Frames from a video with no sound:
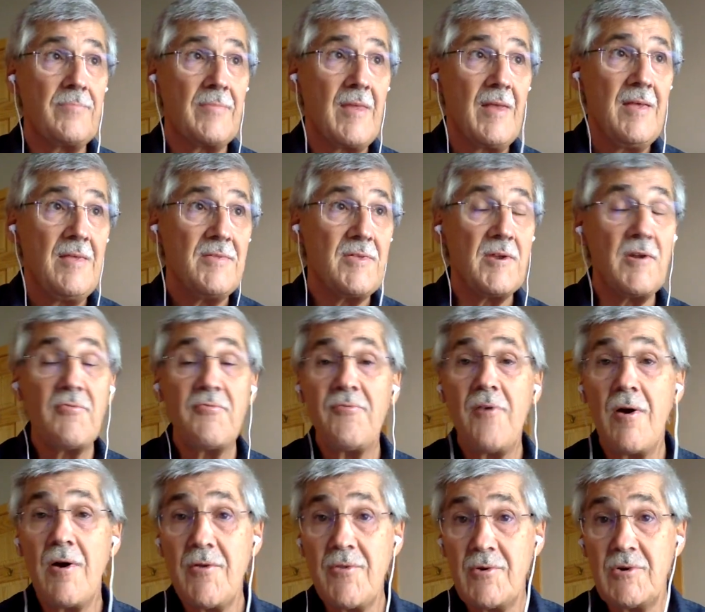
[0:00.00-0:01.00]
that a
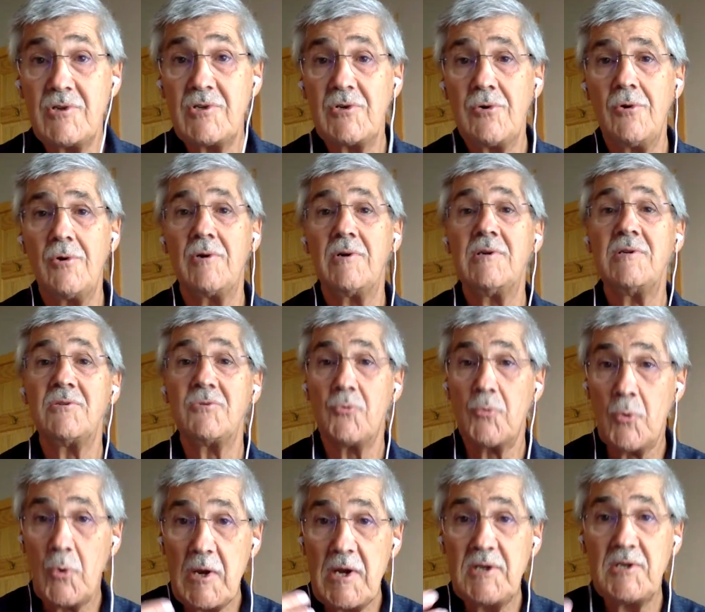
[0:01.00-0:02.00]
farther shore is
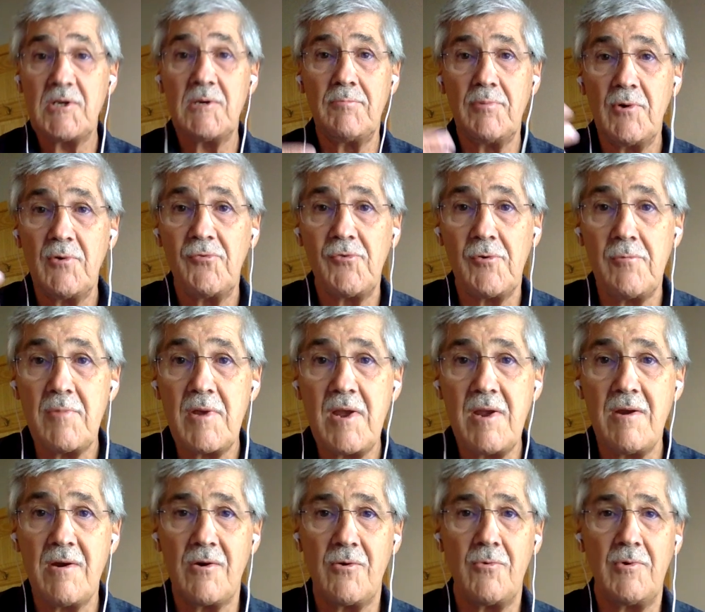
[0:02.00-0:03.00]
reachable from here,
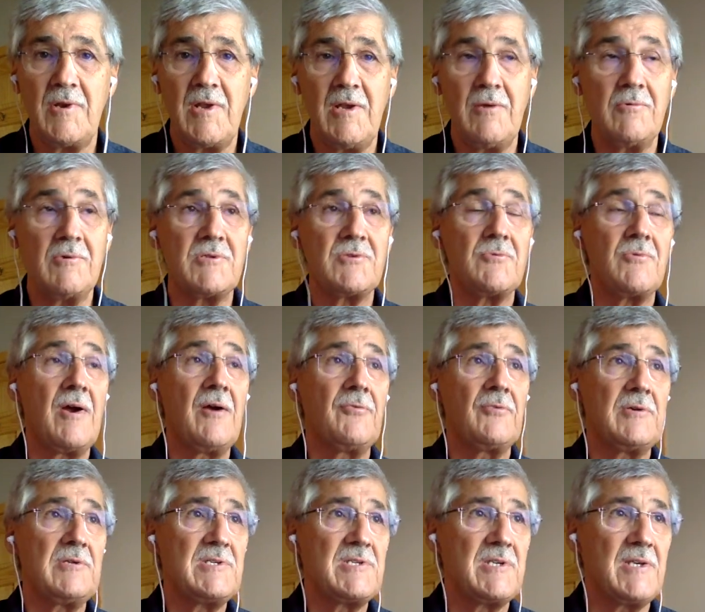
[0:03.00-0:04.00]
when he was
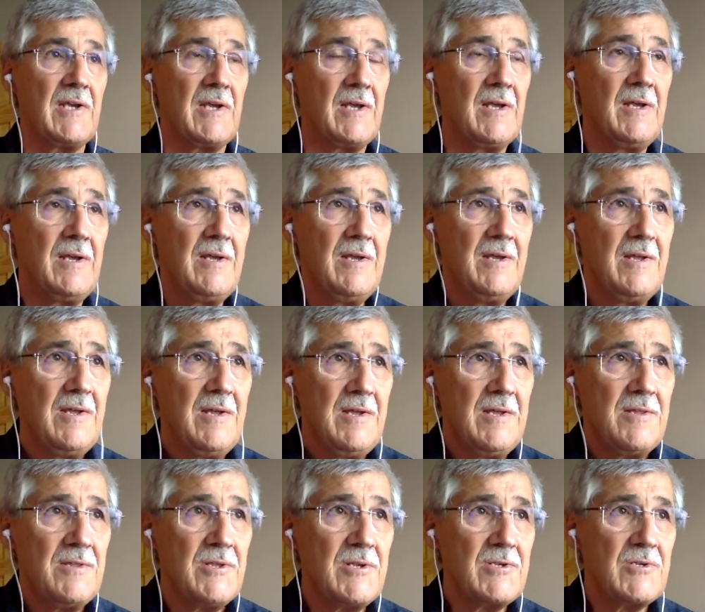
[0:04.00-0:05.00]
referencing
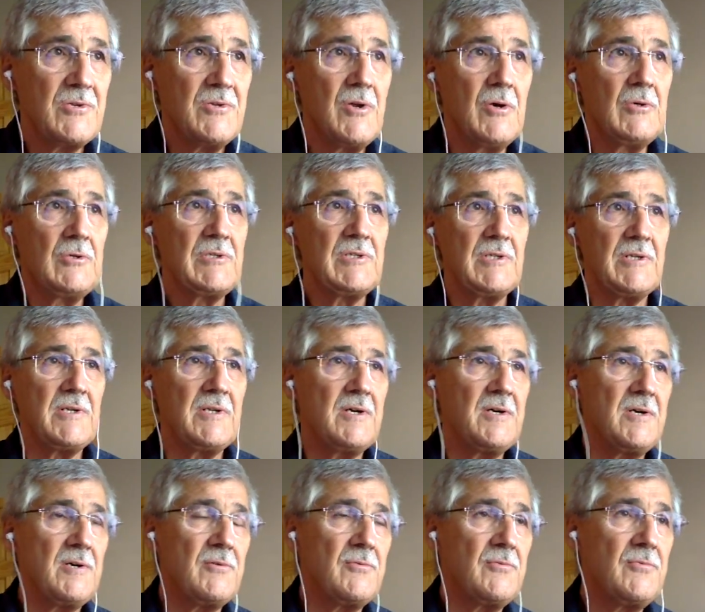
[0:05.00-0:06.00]
this notion
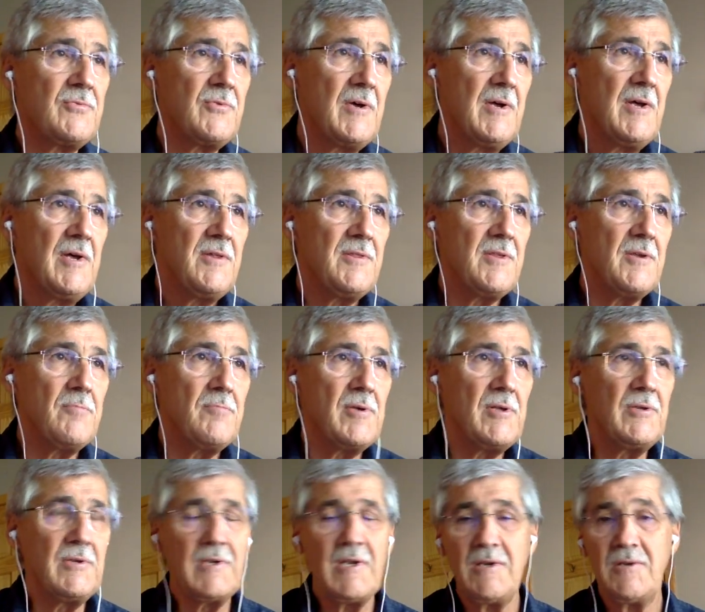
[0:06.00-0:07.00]
of the
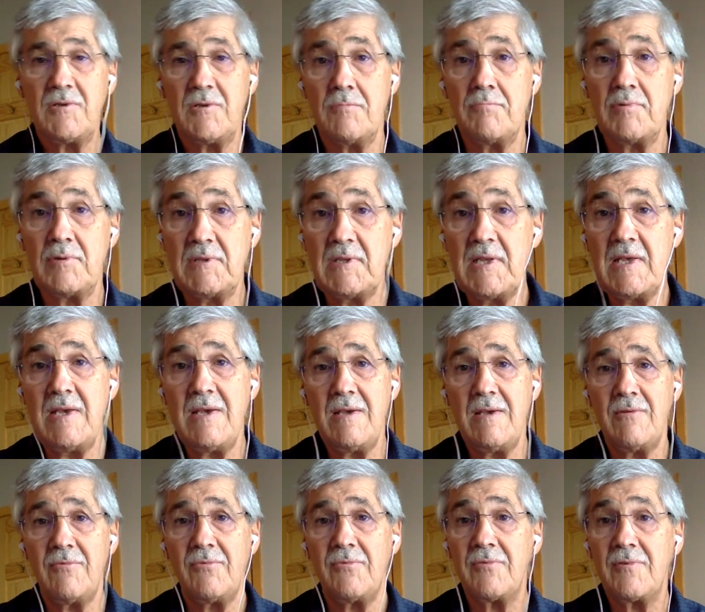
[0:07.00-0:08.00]
ability to believe
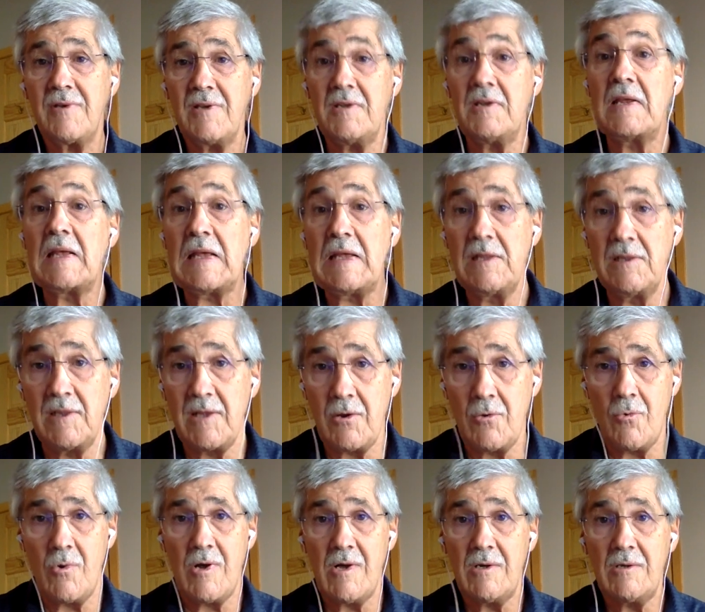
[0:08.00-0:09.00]
in healing
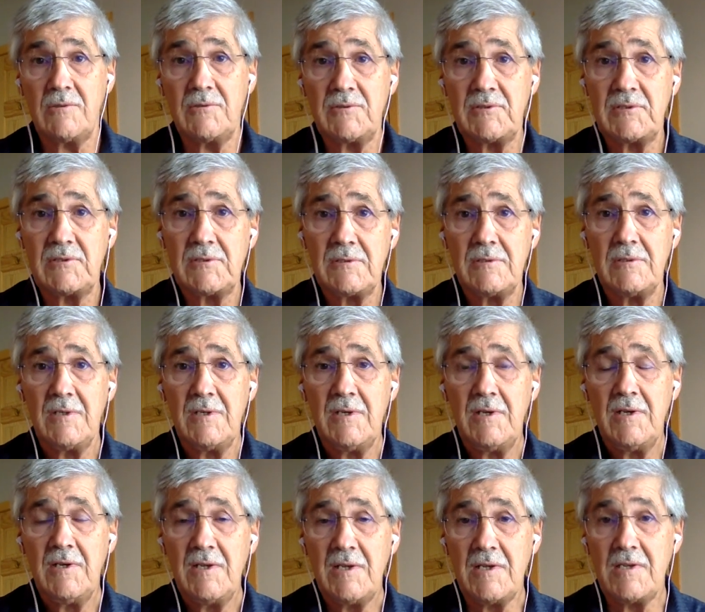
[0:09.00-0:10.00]
wells
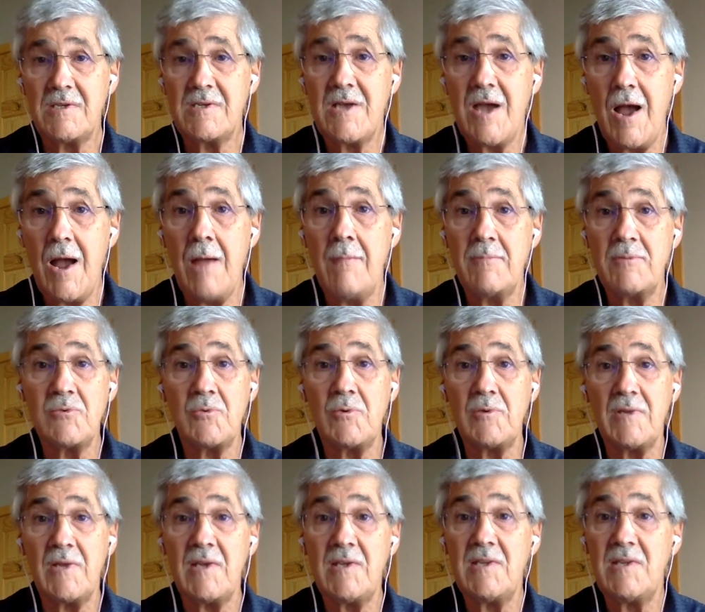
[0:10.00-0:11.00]
in times when
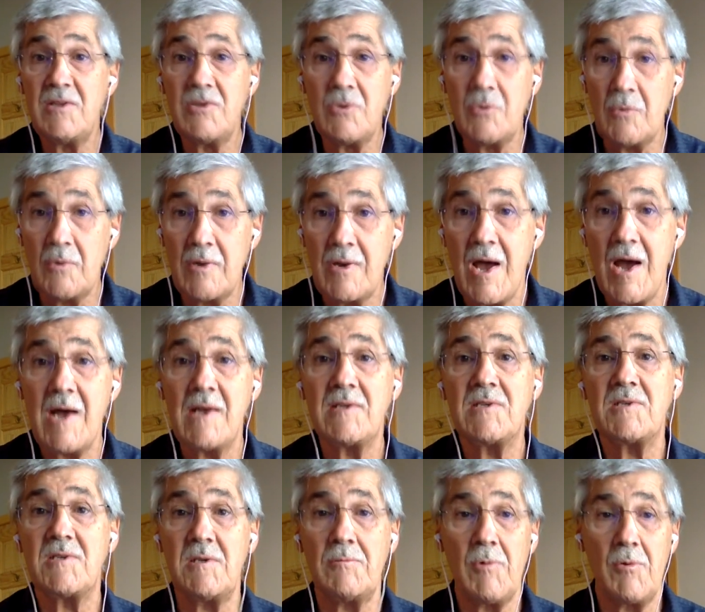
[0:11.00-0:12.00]
they do not
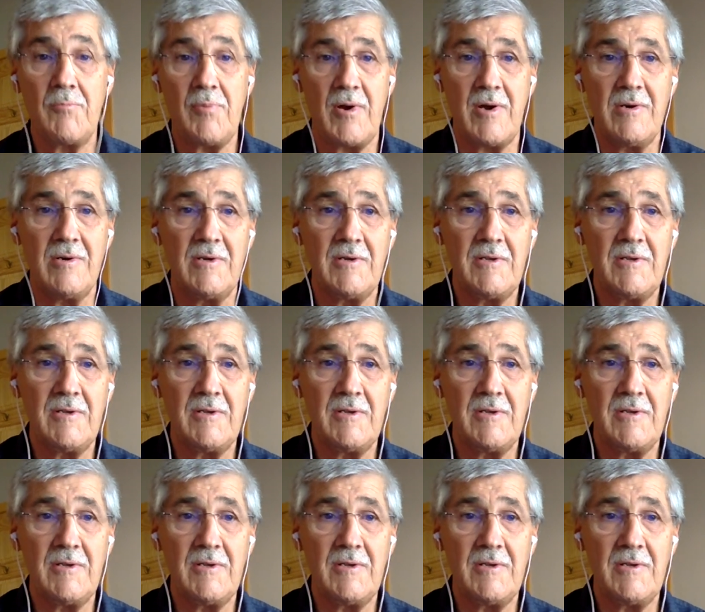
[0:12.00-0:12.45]
seem apparent.